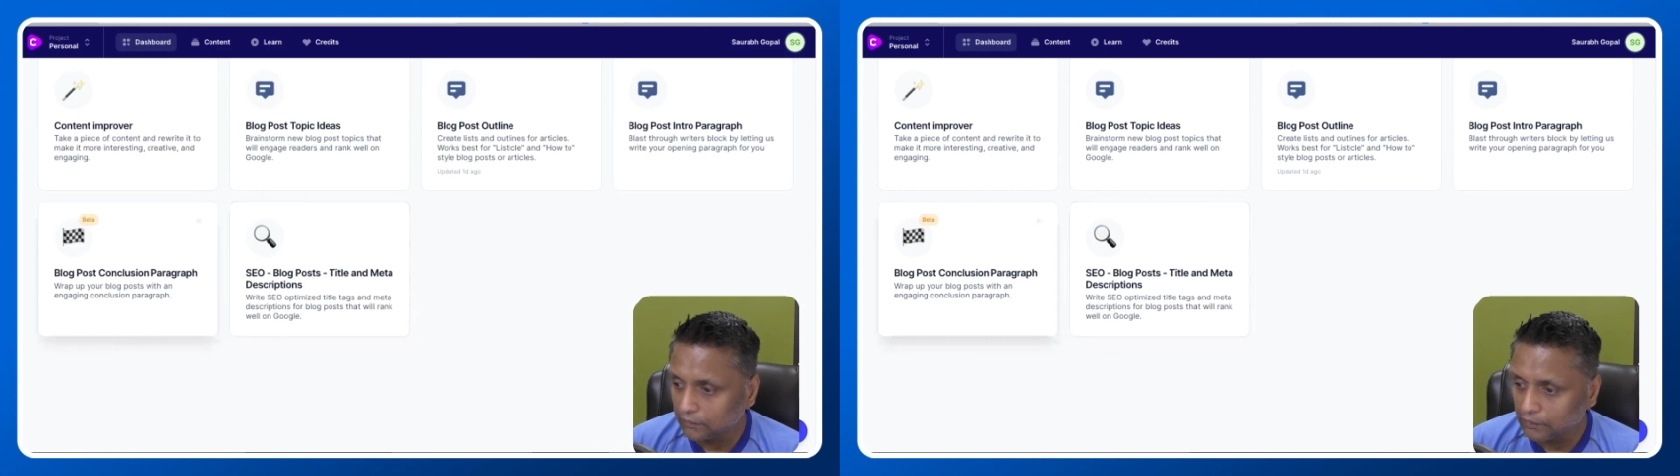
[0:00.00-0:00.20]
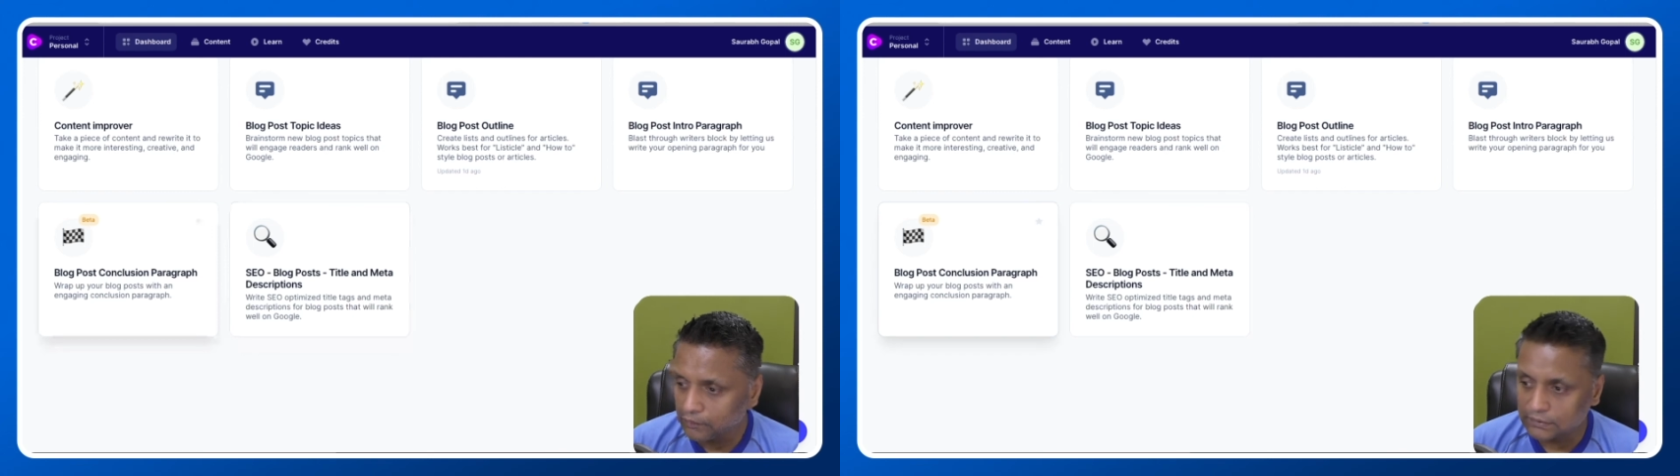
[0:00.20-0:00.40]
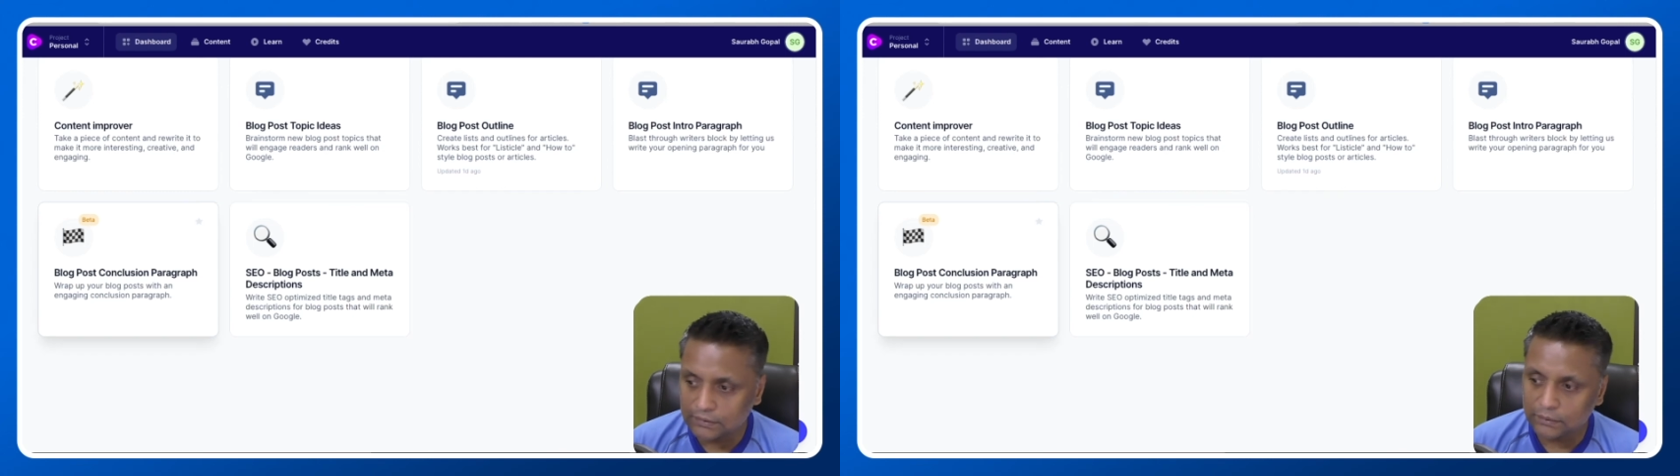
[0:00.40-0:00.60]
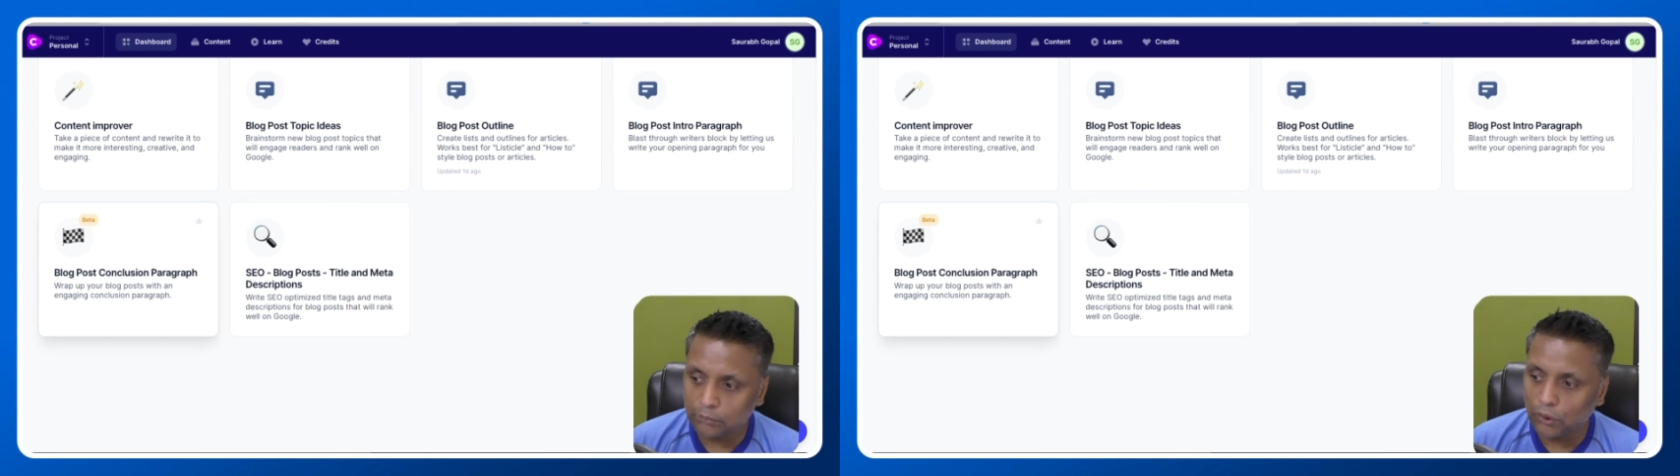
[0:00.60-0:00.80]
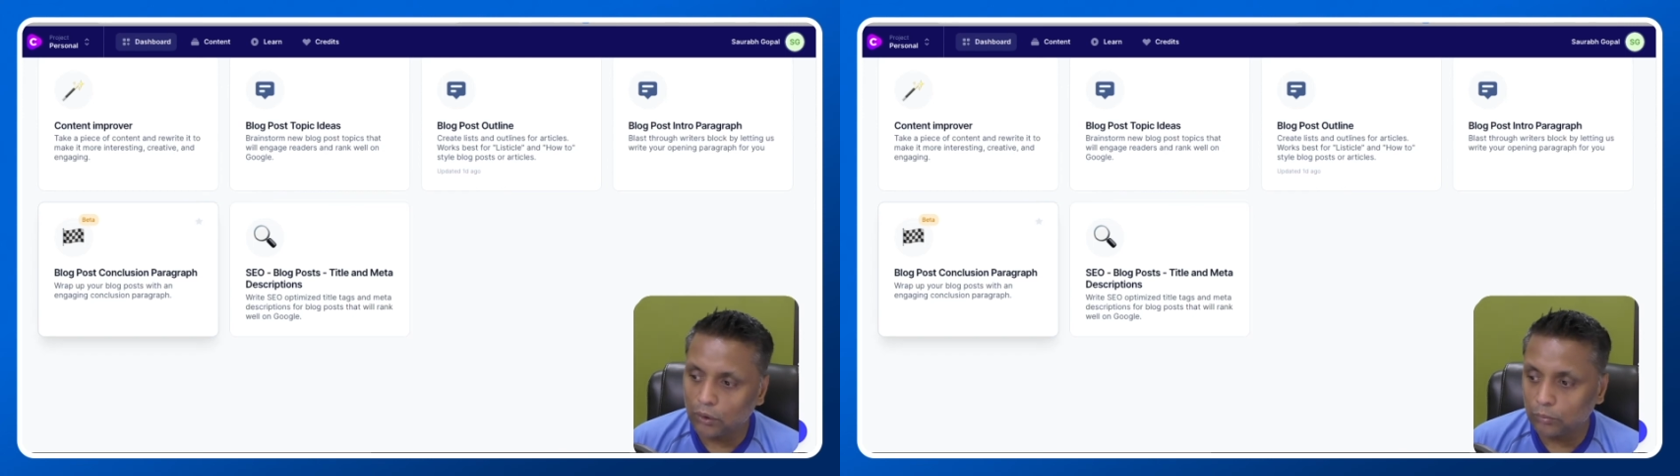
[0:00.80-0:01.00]
this is the
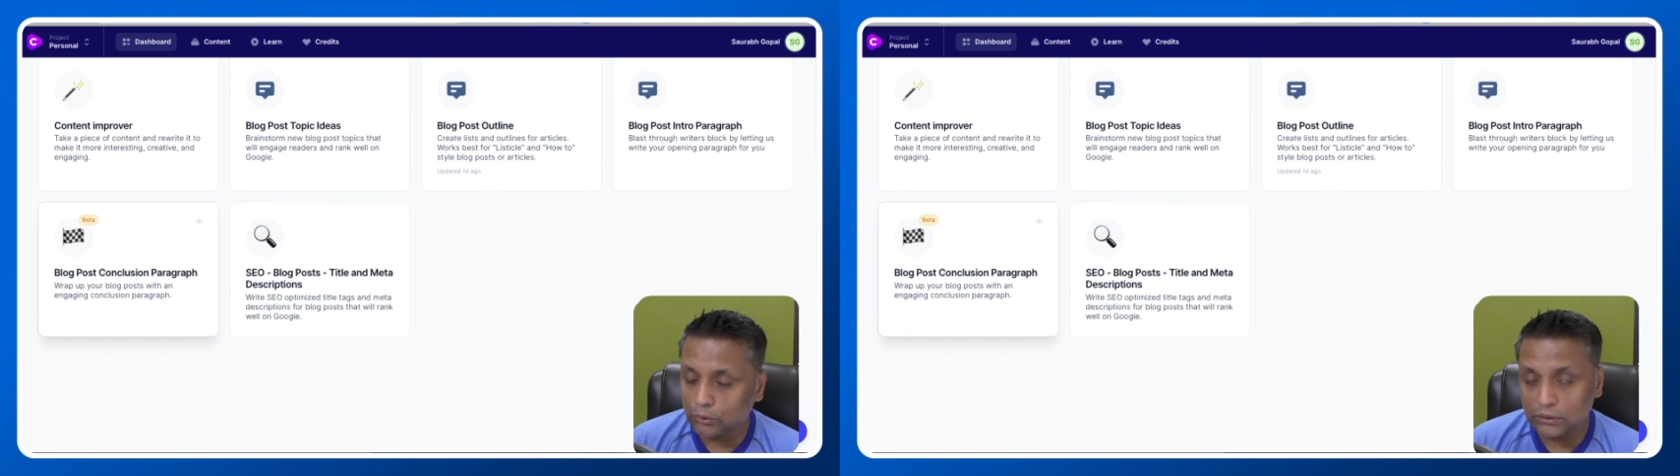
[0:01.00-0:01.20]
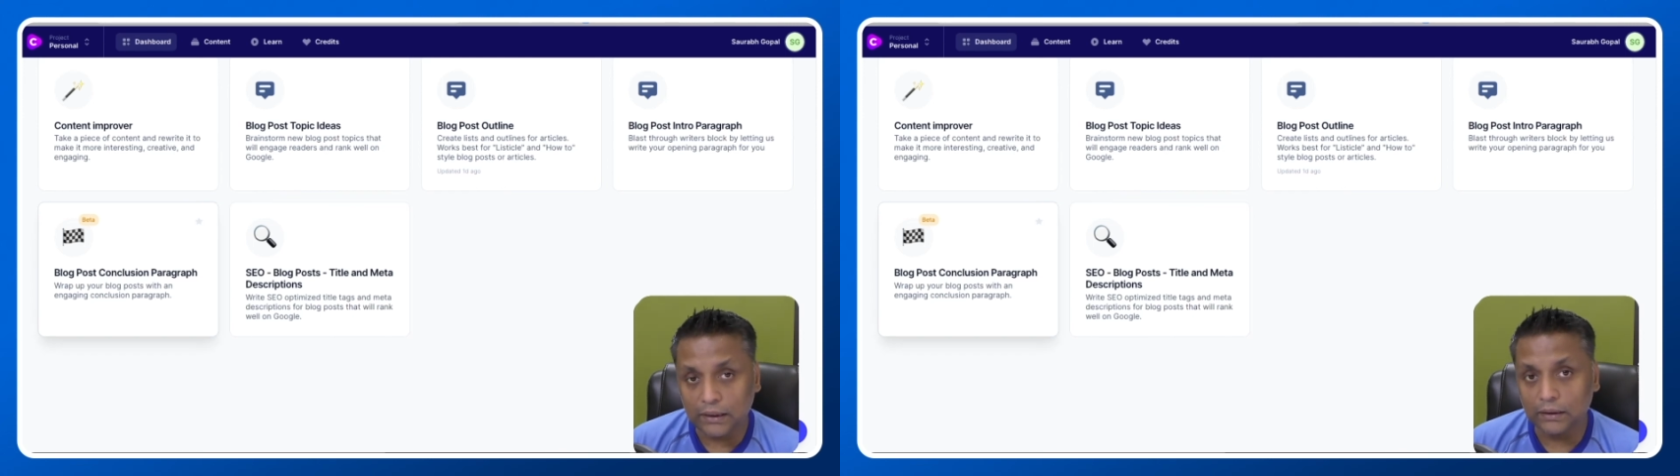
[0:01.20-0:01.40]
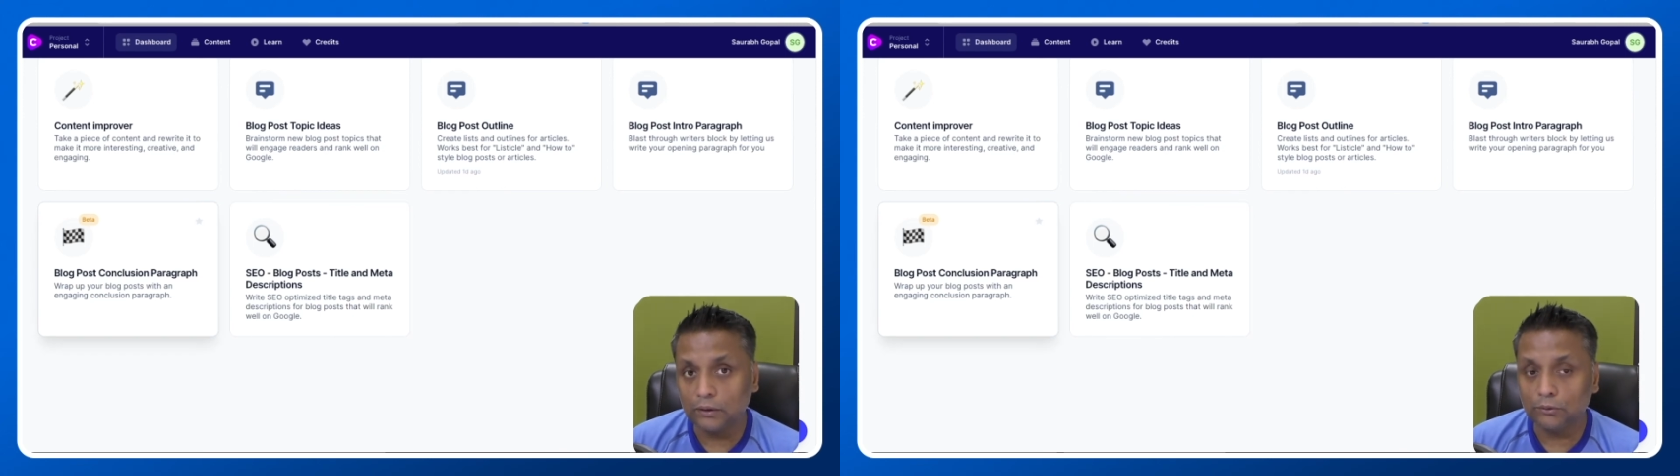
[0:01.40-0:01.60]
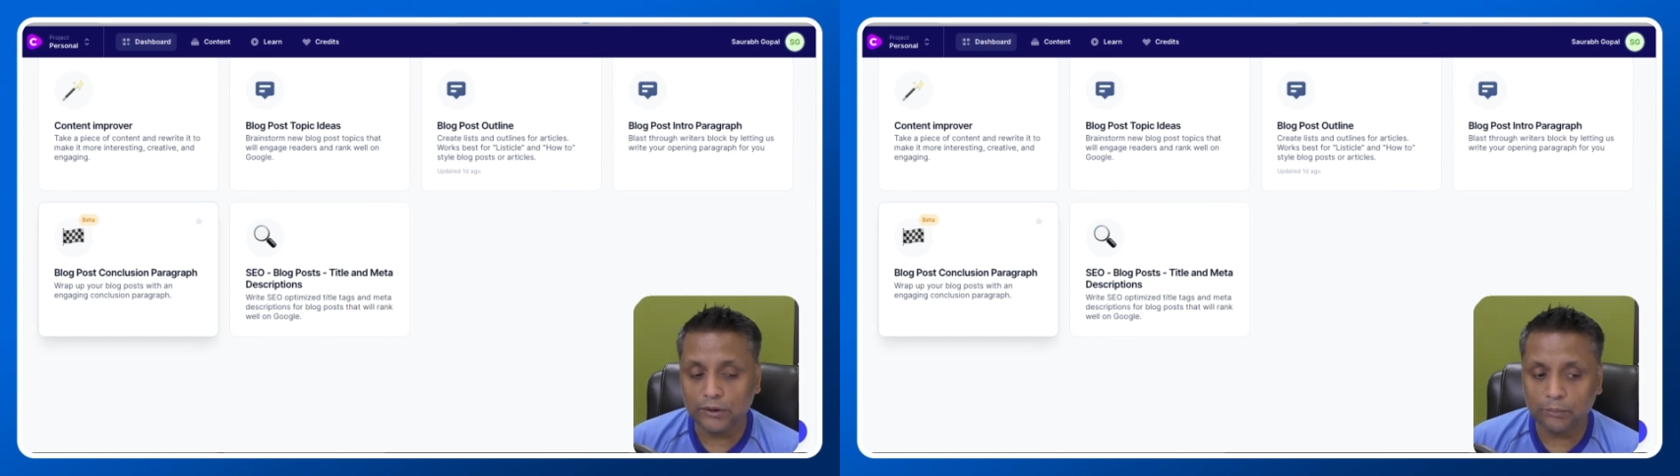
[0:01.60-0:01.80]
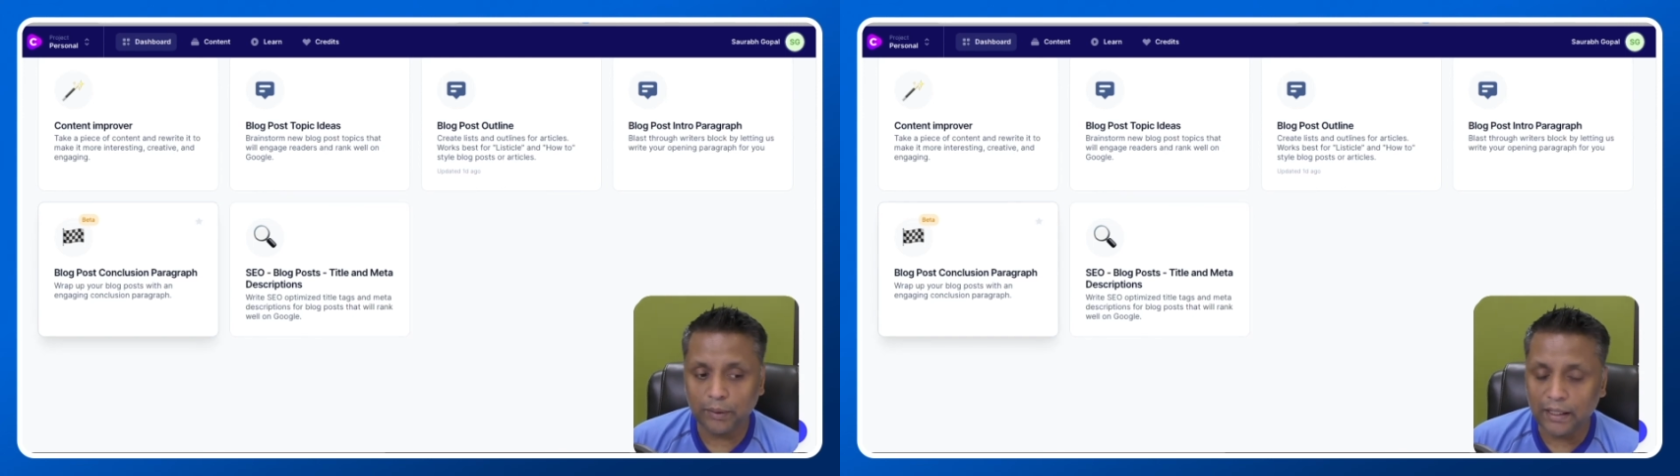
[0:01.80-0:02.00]
blog post
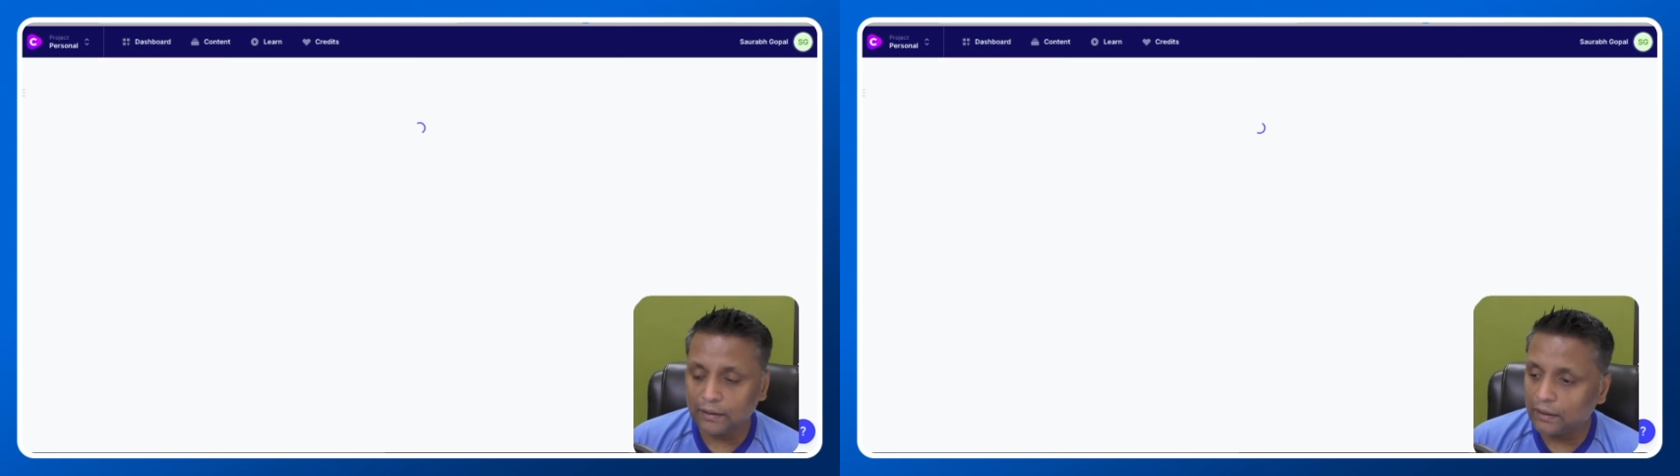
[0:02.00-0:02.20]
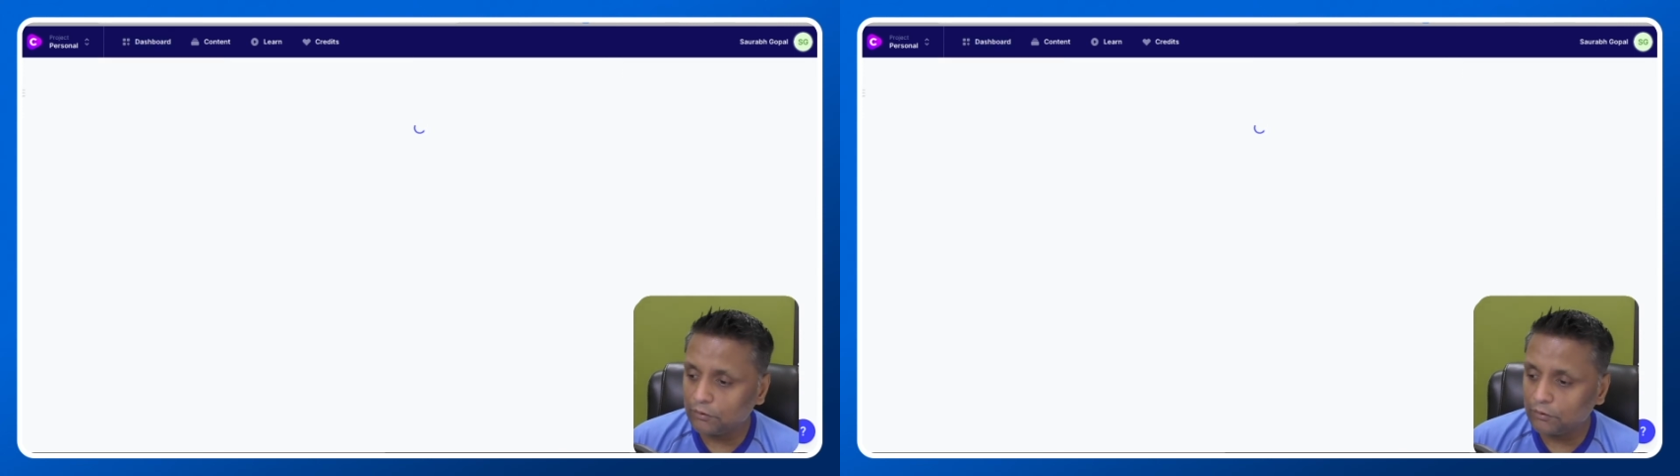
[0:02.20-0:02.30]
conclusion paragraph.